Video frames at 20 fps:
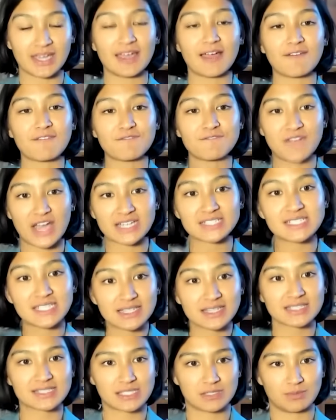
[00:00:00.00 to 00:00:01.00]
affecting
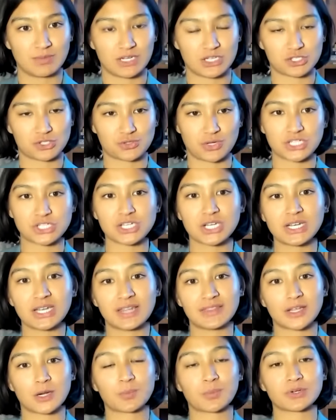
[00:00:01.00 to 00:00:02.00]
this administration
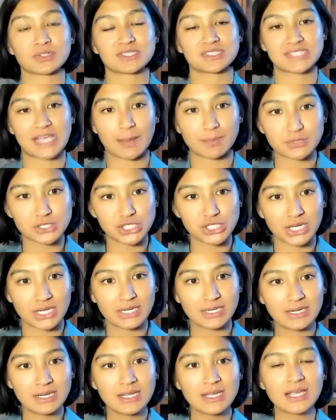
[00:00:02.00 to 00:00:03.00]
and their perception.
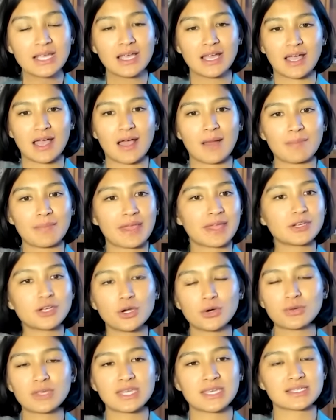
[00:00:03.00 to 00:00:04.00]
And
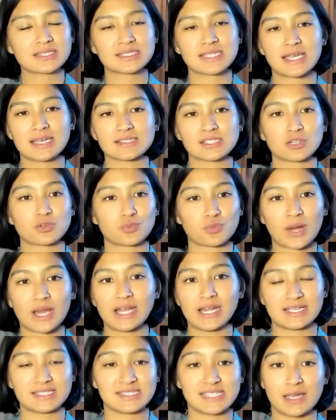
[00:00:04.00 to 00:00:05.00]
No King's Day is a great
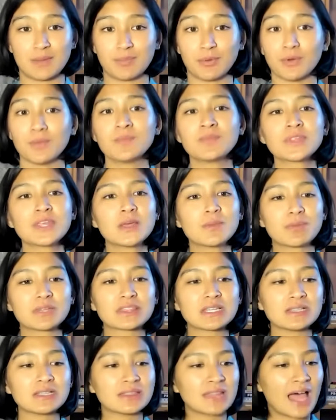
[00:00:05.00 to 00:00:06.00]
example. But
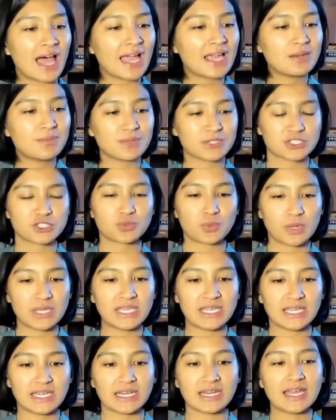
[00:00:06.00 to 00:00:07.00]
the line
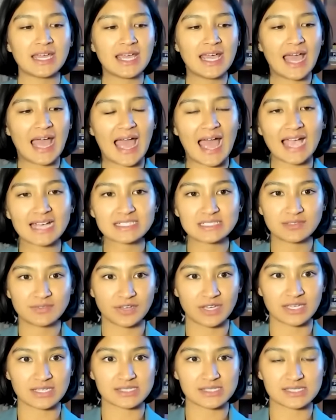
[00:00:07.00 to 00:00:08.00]
between
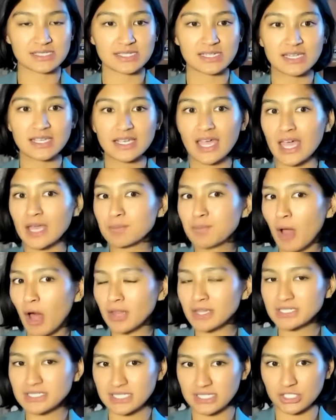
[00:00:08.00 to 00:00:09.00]
activist and
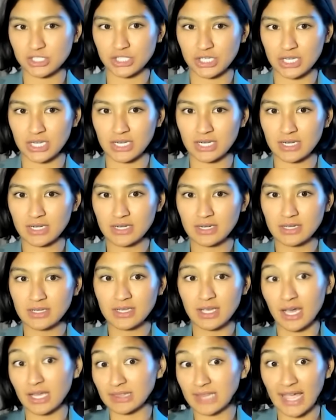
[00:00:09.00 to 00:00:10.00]
politician
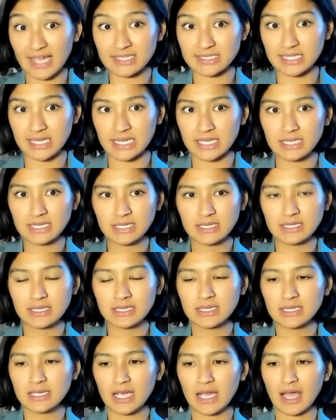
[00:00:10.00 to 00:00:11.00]
elected
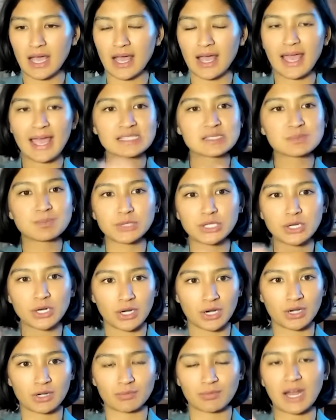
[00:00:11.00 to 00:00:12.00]
has
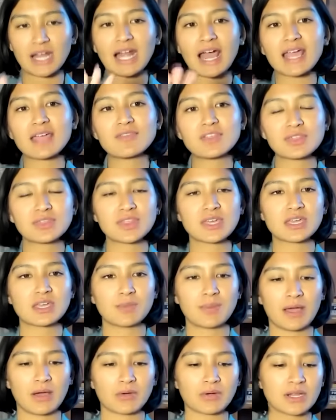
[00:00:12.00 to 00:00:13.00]
blurred, right? I even think
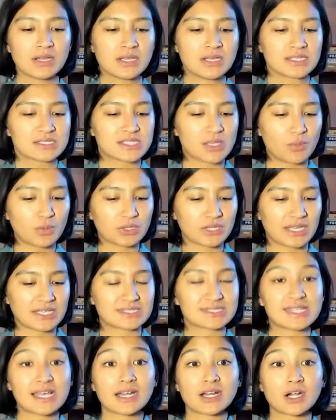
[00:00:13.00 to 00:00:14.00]
about someone like
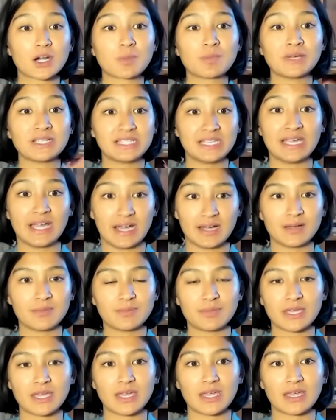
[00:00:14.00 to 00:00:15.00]
Senator Padilla
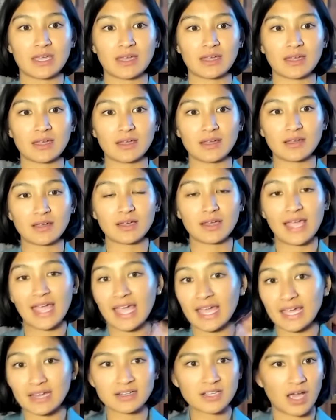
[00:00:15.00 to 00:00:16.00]
being
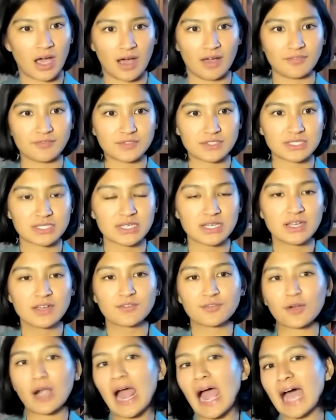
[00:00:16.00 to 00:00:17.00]
handcuffed
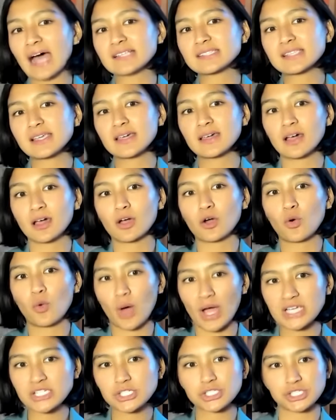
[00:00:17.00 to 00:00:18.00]
for asking a
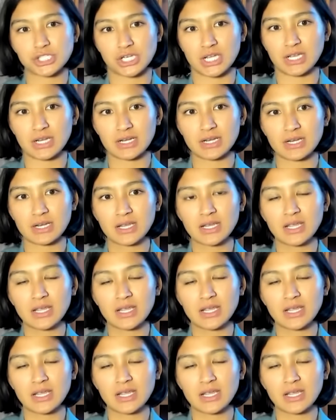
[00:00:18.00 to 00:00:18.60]
question.